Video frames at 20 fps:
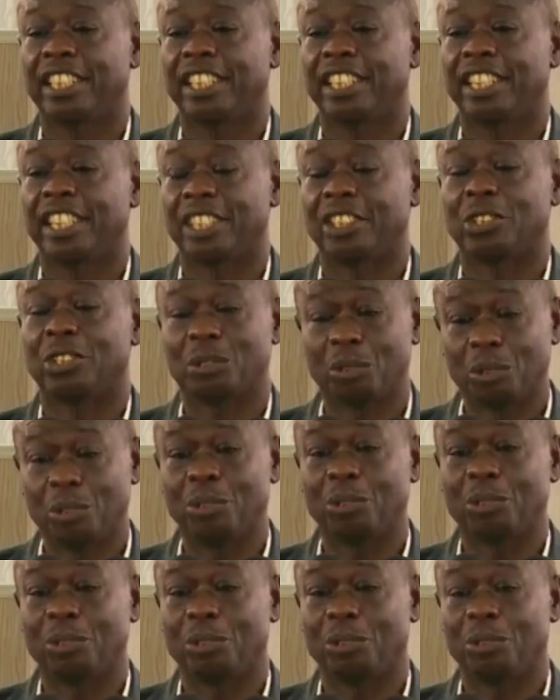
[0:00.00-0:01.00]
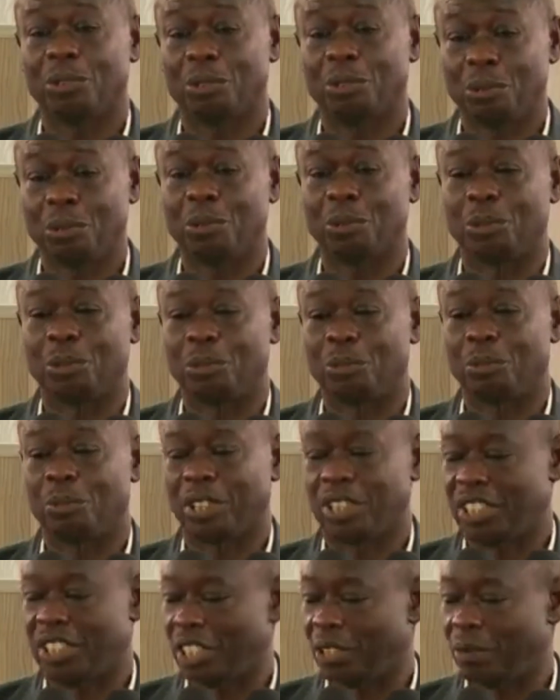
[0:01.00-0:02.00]
that saw through
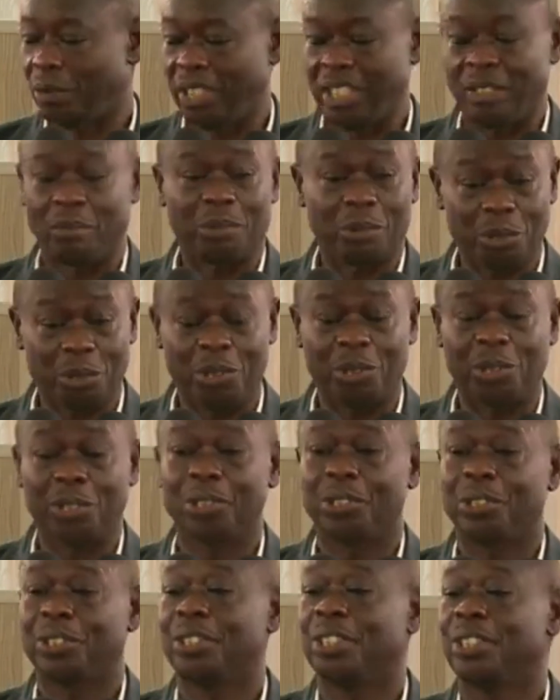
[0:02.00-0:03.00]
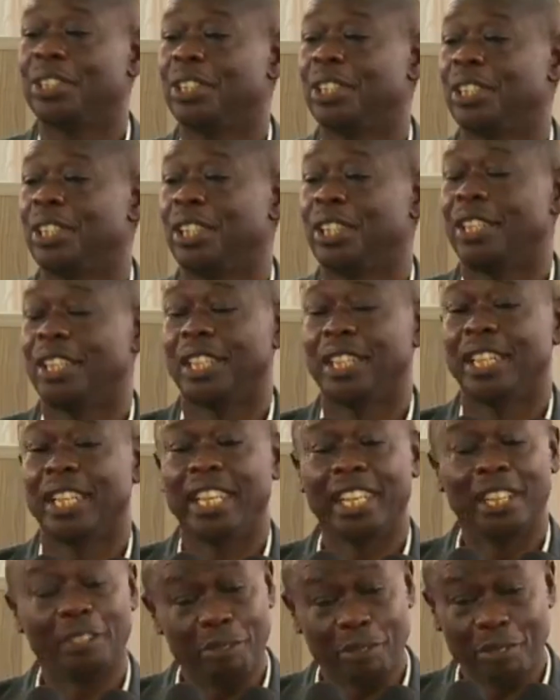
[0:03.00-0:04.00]
President William Ruto
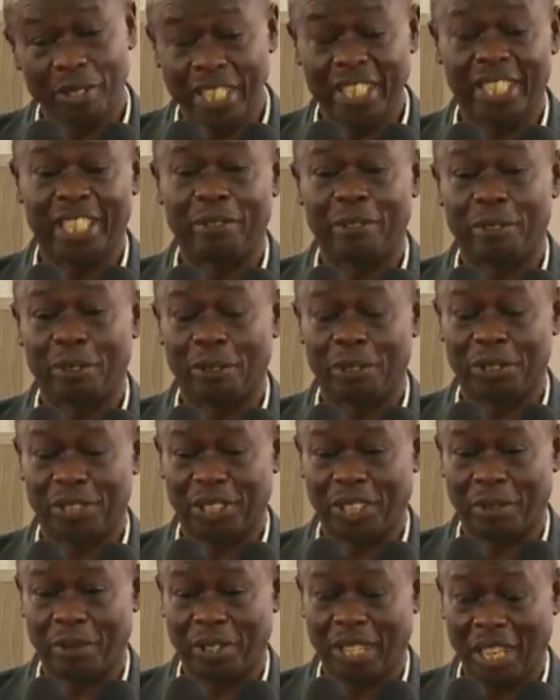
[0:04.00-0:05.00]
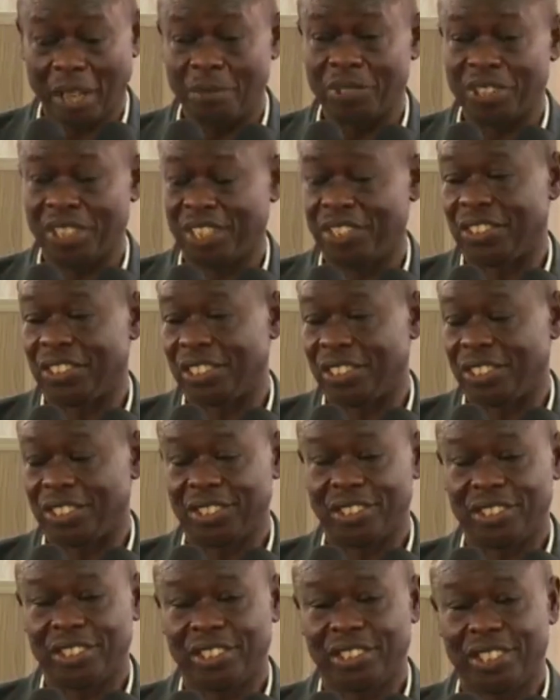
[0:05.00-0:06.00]
in very difficult
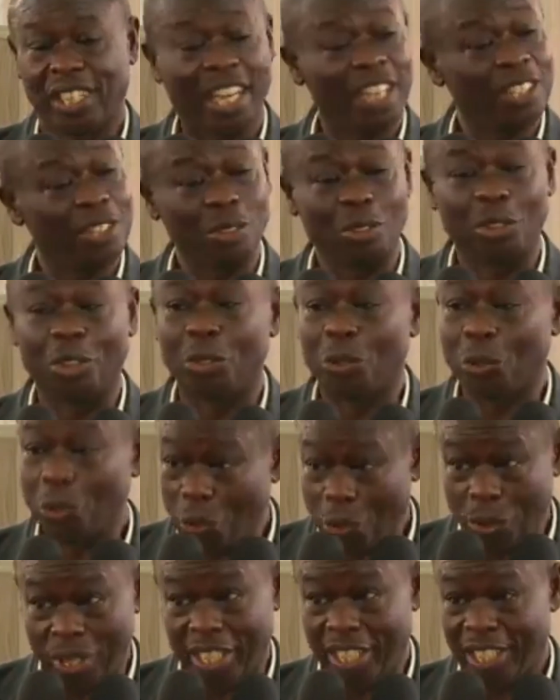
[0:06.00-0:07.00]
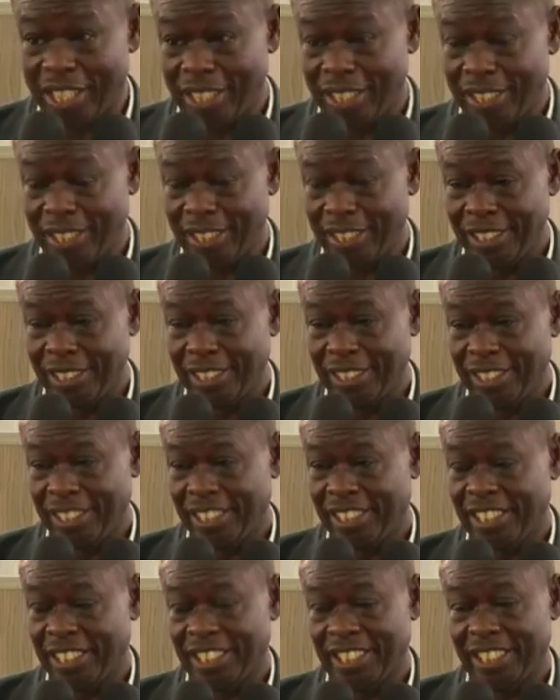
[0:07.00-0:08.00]
circumstances has gone nowhere.
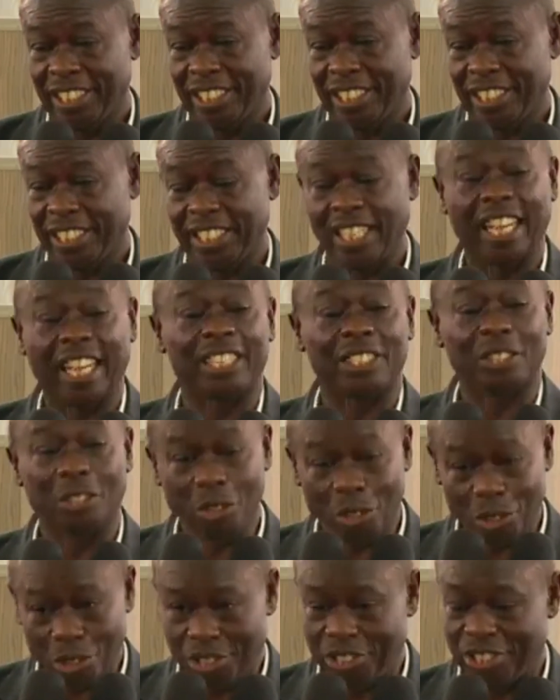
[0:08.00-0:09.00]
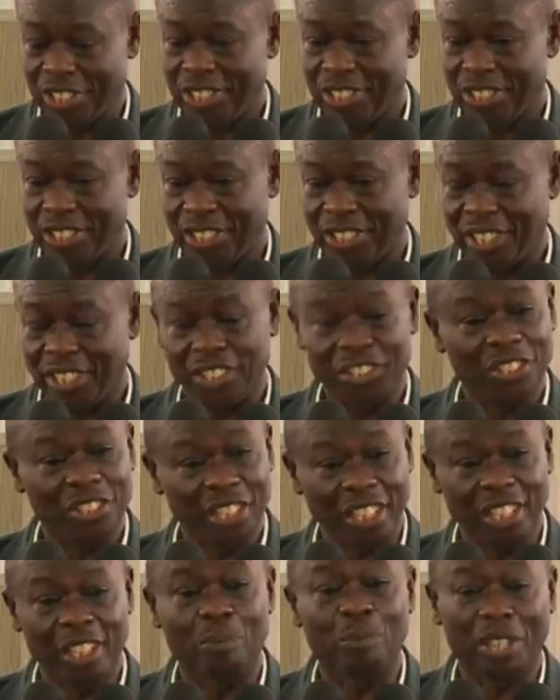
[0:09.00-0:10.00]
That God is
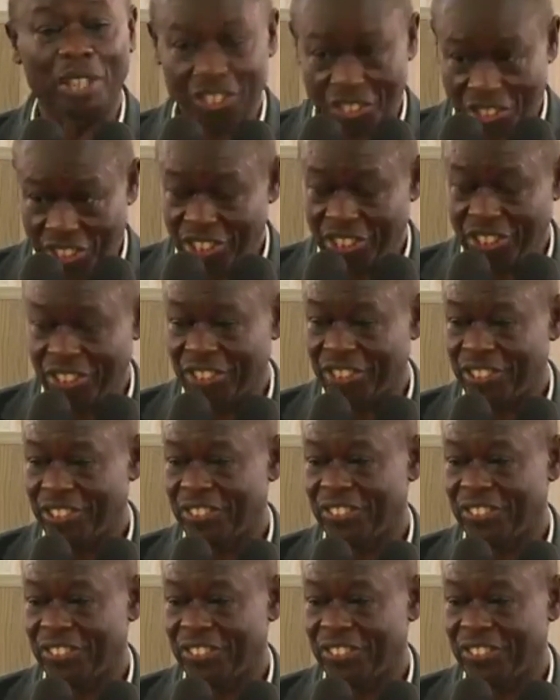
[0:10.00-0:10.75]
still present.